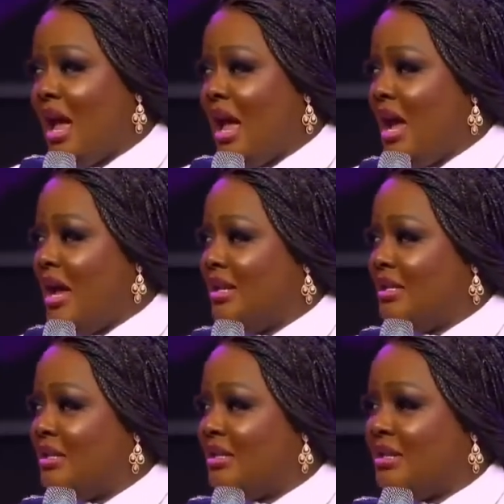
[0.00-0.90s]

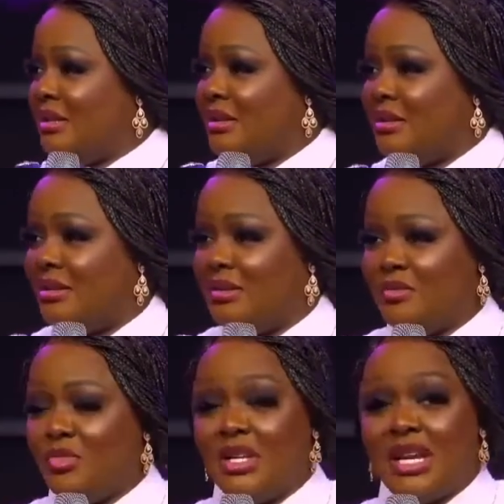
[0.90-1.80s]
and the
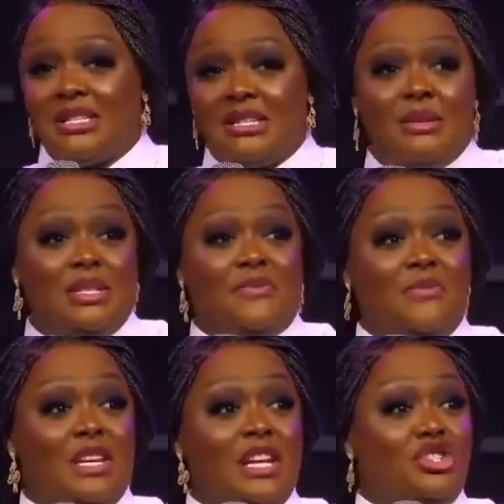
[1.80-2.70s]
mother is
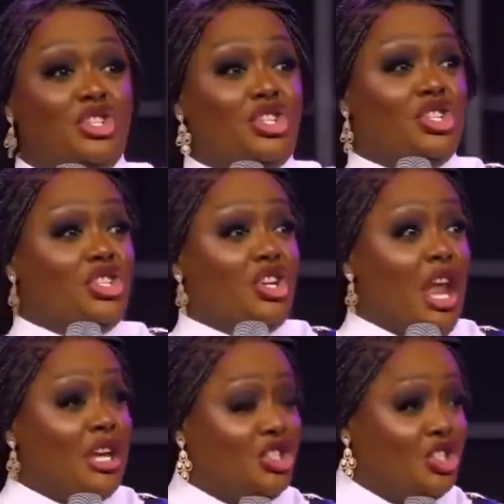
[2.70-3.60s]
feeling
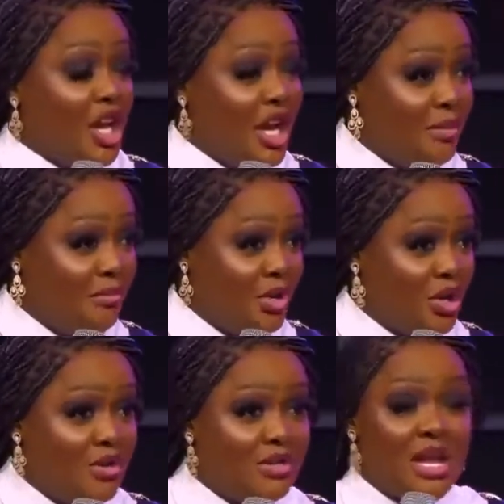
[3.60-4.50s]
ashamed
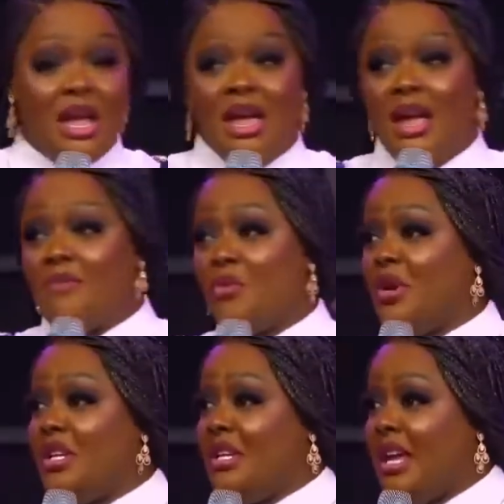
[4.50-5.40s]
because
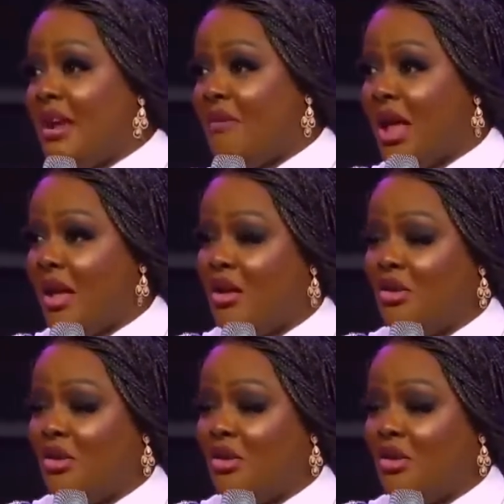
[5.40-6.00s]
everyone in the area,